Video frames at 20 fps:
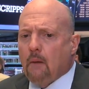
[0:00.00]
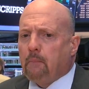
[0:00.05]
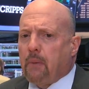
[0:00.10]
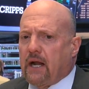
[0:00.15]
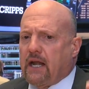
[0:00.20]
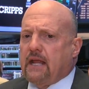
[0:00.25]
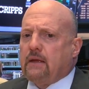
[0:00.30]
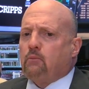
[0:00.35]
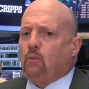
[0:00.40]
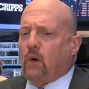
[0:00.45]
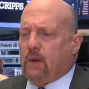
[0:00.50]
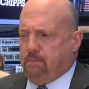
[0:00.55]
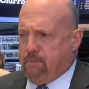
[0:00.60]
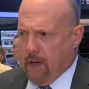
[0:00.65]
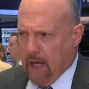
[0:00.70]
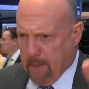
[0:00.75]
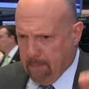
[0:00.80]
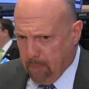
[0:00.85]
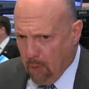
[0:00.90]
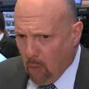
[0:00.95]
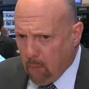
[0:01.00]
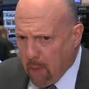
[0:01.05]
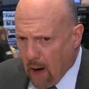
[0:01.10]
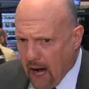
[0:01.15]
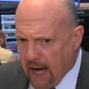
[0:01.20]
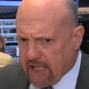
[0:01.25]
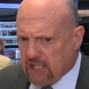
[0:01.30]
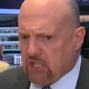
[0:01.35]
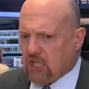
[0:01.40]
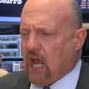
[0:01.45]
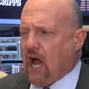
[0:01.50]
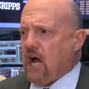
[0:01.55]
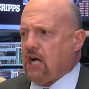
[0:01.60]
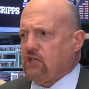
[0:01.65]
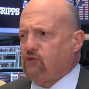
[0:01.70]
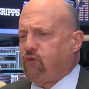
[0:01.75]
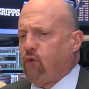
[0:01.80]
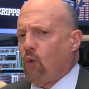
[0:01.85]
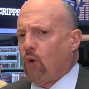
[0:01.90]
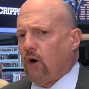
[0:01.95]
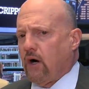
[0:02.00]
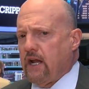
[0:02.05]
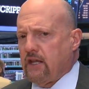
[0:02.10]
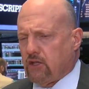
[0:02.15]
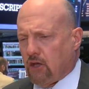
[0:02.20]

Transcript: But what people buy stocks for